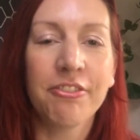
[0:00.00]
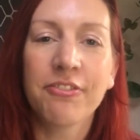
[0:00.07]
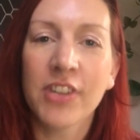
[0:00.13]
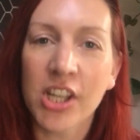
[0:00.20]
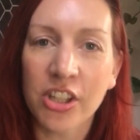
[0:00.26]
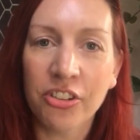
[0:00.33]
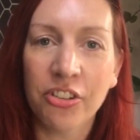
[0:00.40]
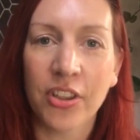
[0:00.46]

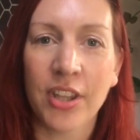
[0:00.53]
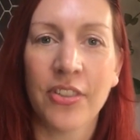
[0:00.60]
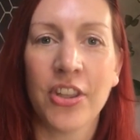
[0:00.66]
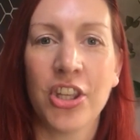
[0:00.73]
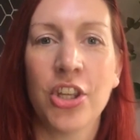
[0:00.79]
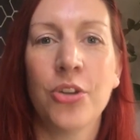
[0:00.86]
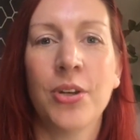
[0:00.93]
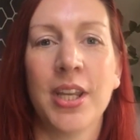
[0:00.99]
first thing that
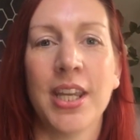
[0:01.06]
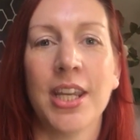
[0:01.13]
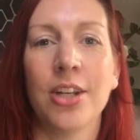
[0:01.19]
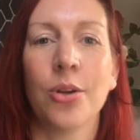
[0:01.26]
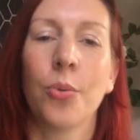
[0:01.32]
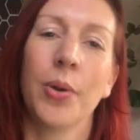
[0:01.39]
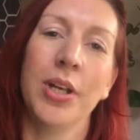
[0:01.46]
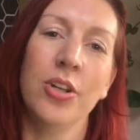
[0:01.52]
you need
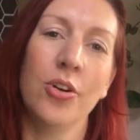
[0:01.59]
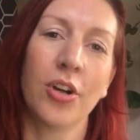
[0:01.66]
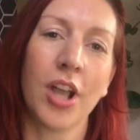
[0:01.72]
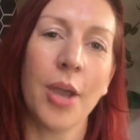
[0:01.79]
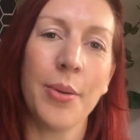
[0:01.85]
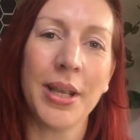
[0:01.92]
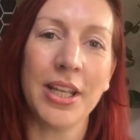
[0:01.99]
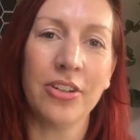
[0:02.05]
when you're
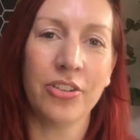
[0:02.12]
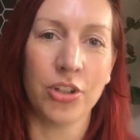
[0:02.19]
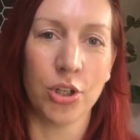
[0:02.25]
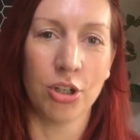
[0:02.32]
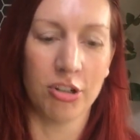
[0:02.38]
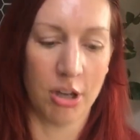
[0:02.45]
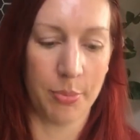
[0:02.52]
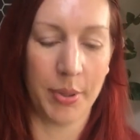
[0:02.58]
going into
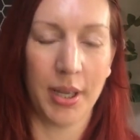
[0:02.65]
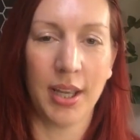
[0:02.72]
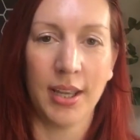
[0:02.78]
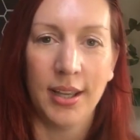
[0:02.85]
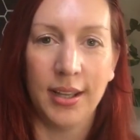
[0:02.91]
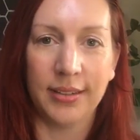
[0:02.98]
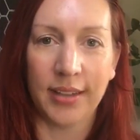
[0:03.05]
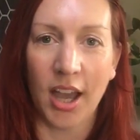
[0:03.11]
Europe
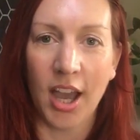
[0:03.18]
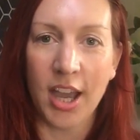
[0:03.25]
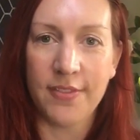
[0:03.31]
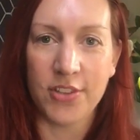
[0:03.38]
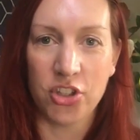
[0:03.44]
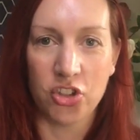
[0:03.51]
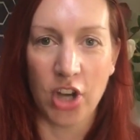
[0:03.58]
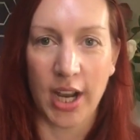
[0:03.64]
is a
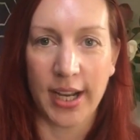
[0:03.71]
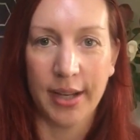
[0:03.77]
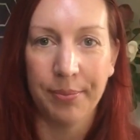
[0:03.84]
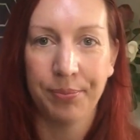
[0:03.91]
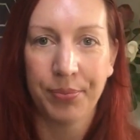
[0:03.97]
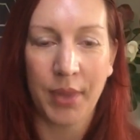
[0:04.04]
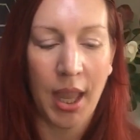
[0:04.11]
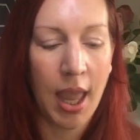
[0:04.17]
Highvis jacket.
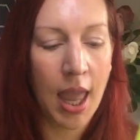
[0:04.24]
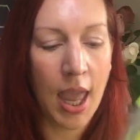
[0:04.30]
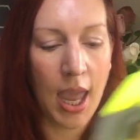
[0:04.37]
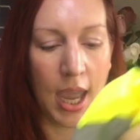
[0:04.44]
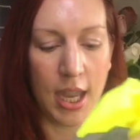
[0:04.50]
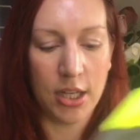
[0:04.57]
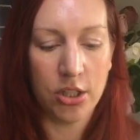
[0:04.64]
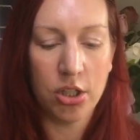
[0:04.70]

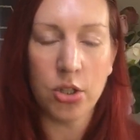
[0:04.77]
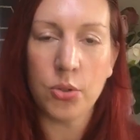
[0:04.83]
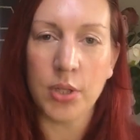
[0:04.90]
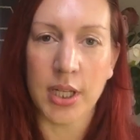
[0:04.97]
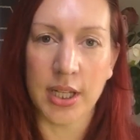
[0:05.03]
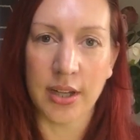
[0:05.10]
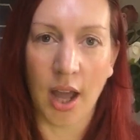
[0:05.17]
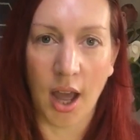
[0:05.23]
And you
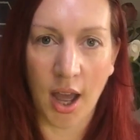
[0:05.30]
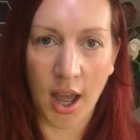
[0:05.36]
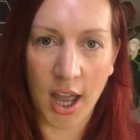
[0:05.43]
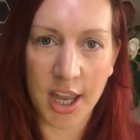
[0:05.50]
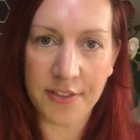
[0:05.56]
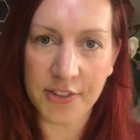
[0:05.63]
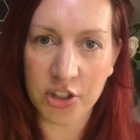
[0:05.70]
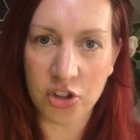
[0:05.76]
need a
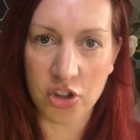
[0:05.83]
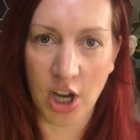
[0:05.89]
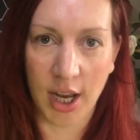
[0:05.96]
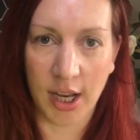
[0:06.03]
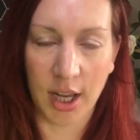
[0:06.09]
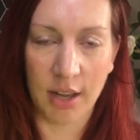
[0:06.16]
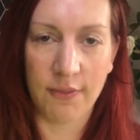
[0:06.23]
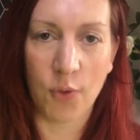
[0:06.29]
Highvis
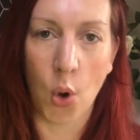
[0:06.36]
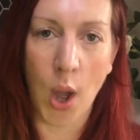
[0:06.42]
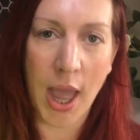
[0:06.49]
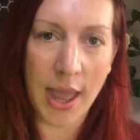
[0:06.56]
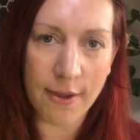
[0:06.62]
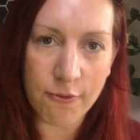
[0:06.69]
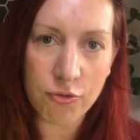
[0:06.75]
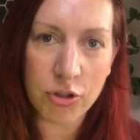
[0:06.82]
jacket for
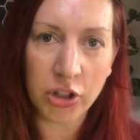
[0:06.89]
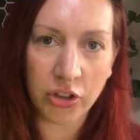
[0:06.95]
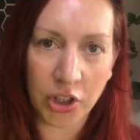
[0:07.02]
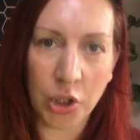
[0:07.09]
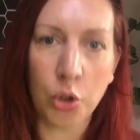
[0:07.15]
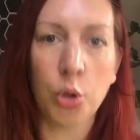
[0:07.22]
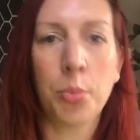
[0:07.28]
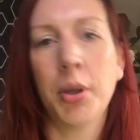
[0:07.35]
every
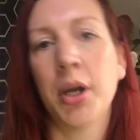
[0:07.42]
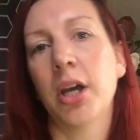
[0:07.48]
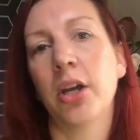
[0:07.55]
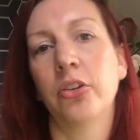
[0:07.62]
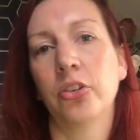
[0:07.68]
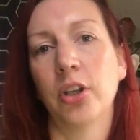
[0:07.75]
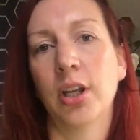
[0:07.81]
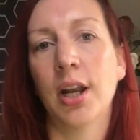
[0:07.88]
single
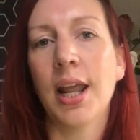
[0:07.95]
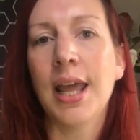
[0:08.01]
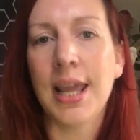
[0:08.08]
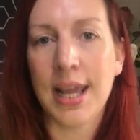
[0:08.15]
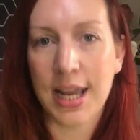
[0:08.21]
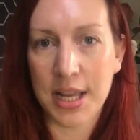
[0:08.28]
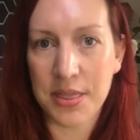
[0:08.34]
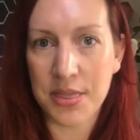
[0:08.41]
person
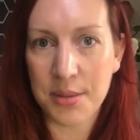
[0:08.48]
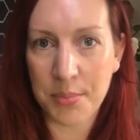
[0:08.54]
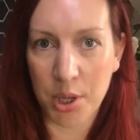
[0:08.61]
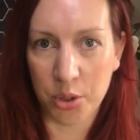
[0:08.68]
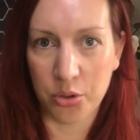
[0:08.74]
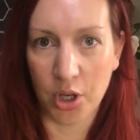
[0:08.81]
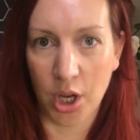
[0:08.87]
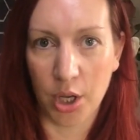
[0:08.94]
in the
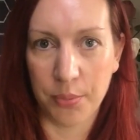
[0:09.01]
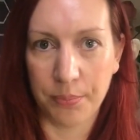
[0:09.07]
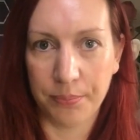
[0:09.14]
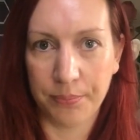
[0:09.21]
motorhome,